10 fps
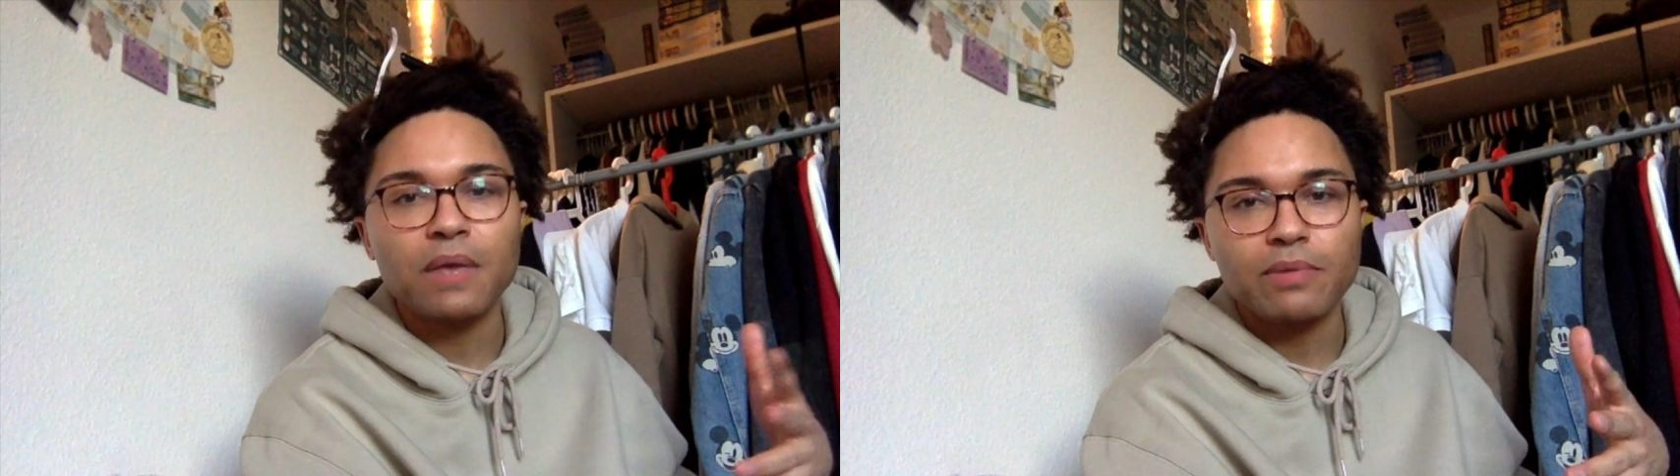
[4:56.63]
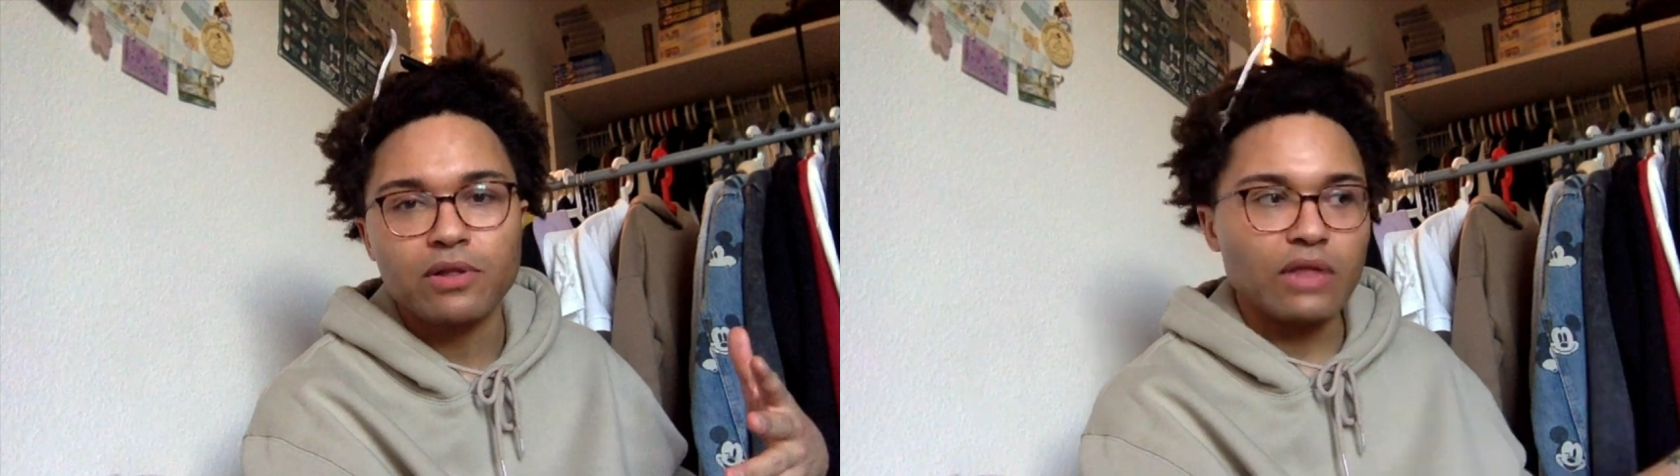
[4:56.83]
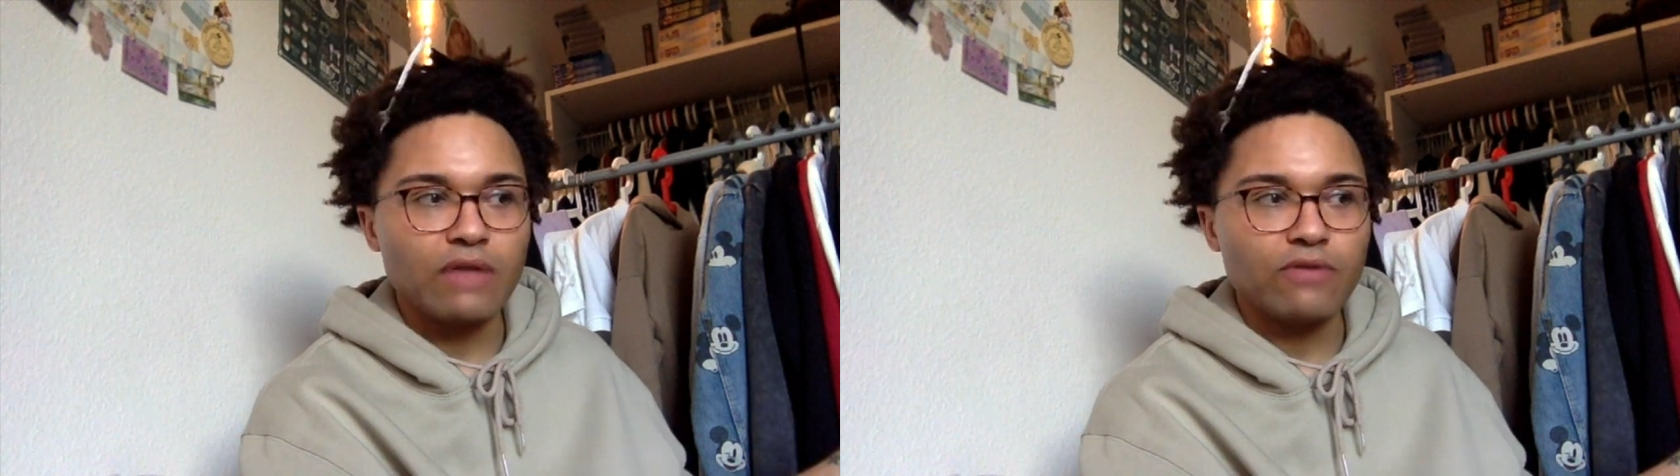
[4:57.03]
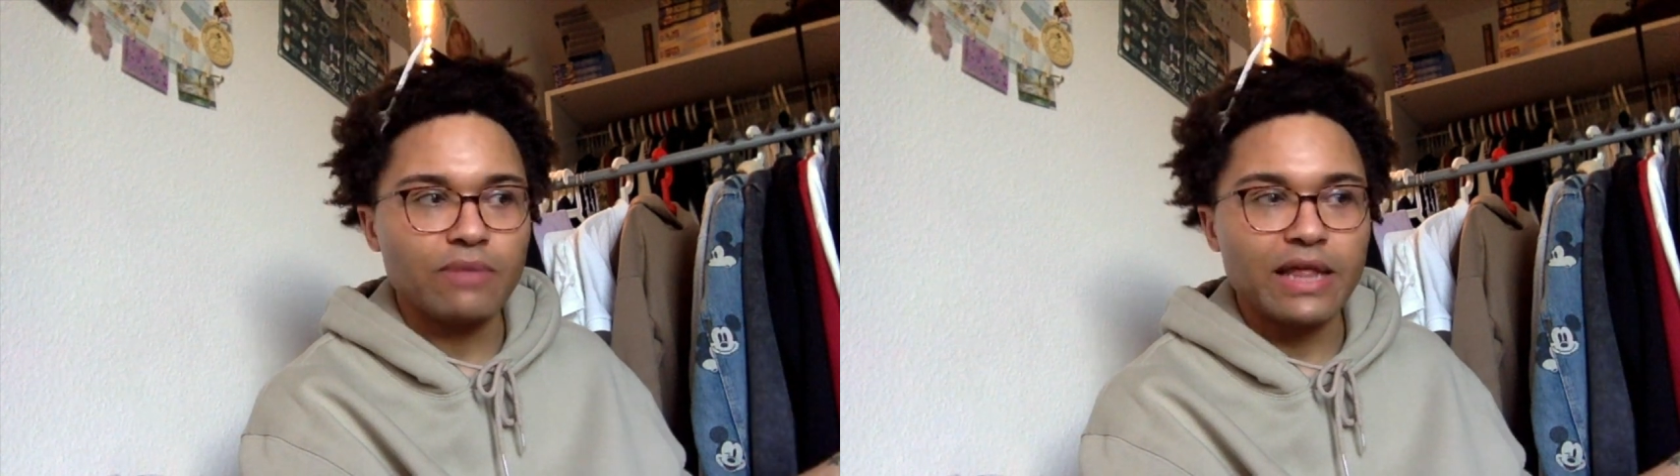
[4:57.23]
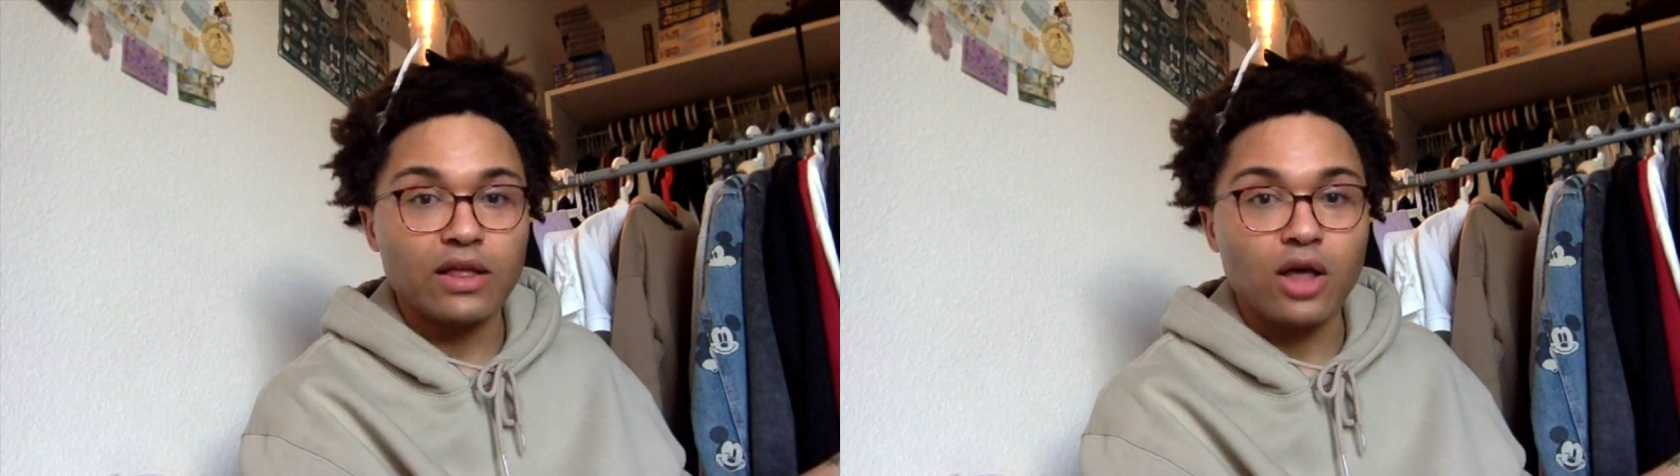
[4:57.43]
people don't have to
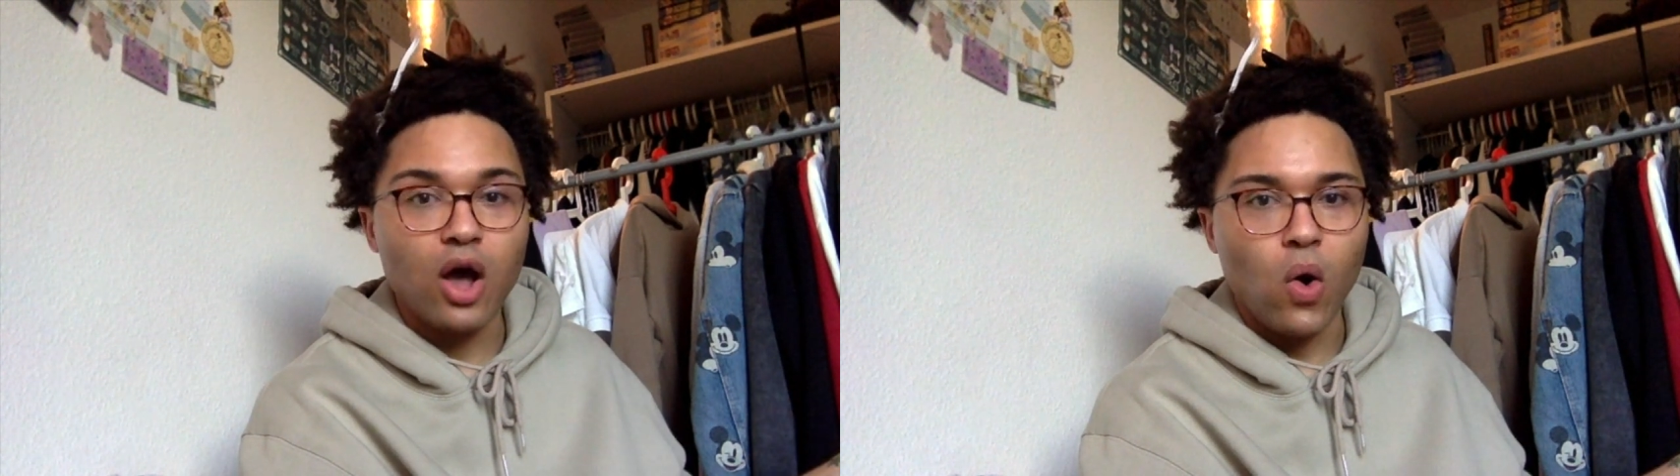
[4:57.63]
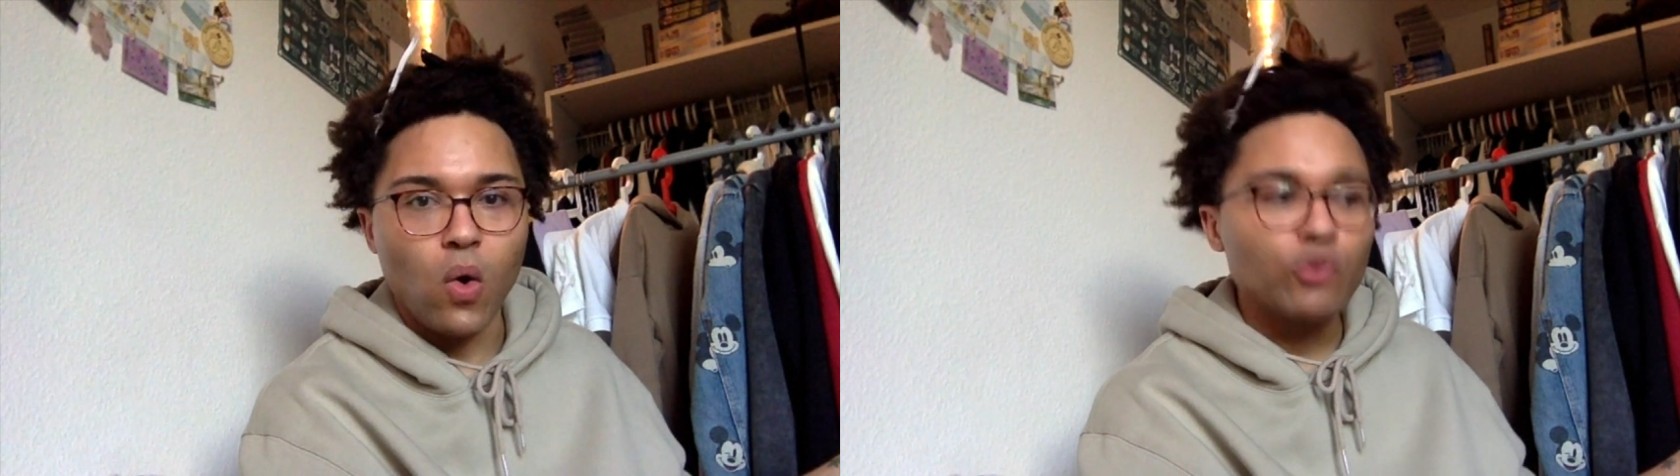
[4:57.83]
be let go,